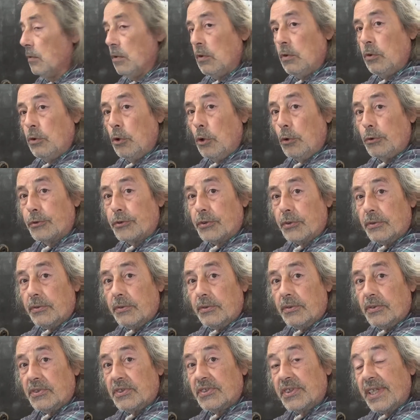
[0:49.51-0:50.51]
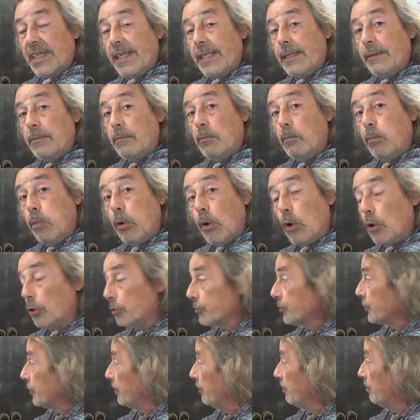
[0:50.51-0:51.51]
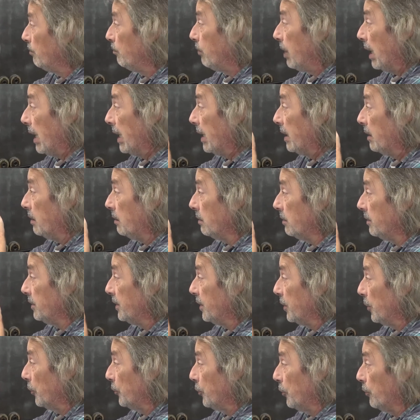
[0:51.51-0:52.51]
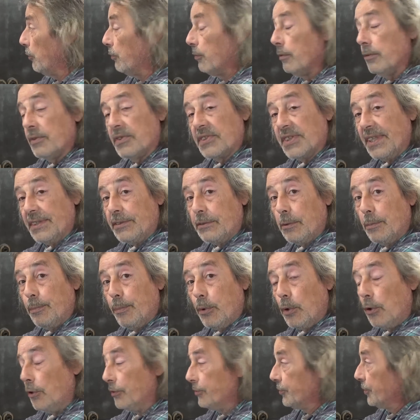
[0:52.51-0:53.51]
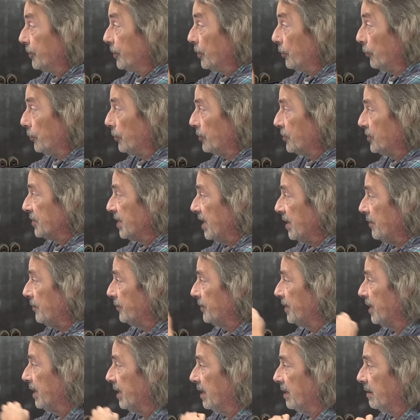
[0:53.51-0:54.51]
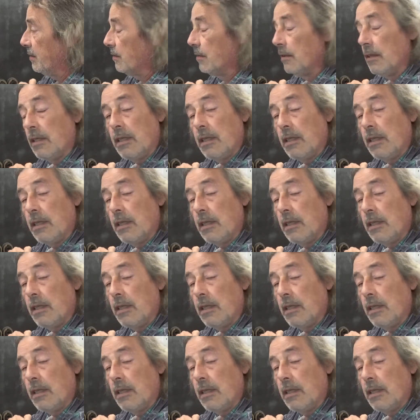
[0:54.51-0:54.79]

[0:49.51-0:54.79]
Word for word: not stay blocked by the other center point, the other shaft here.